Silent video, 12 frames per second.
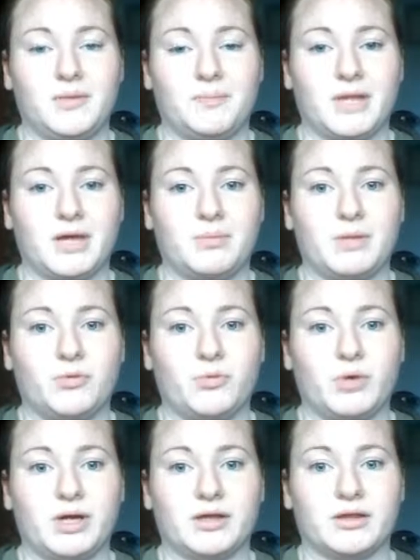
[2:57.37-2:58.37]
maybe
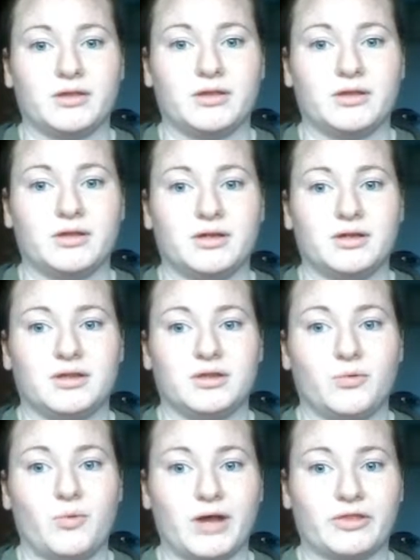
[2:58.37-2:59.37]
with
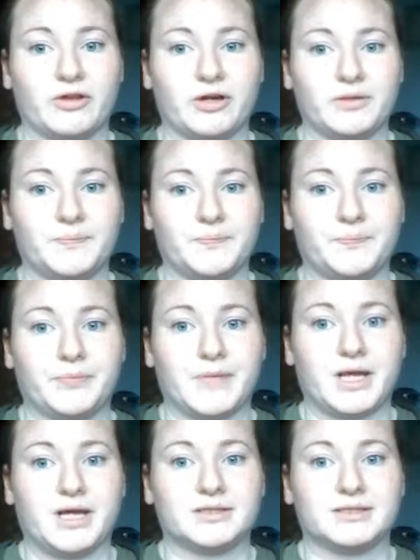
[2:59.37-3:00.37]
the weather,
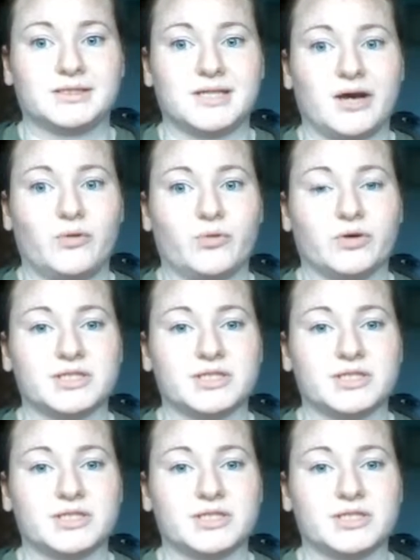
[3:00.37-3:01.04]
and now we're